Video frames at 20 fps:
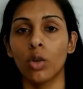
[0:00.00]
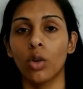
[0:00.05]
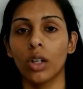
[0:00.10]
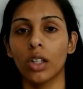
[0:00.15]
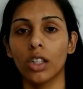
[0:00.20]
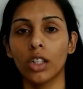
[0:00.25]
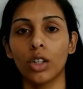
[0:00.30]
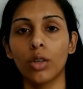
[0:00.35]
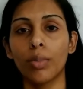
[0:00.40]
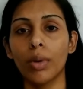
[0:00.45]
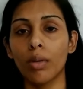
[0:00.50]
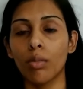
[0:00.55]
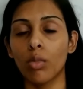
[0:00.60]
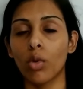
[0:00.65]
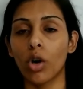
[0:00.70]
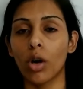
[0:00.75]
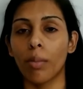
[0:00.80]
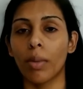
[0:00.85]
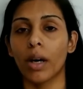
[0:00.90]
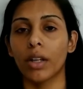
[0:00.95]
a little bit more
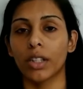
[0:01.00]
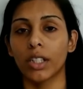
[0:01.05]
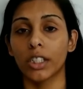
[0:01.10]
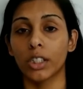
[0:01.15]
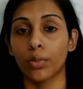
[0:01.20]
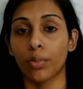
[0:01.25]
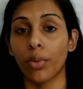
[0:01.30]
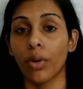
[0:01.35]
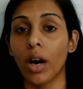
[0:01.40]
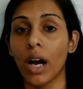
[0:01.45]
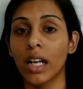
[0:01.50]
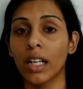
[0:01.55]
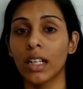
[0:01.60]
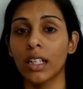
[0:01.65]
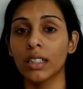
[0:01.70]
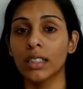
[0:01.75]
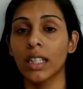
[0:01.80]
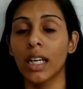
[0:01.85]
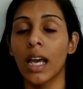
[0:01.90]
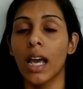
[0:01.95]
about this product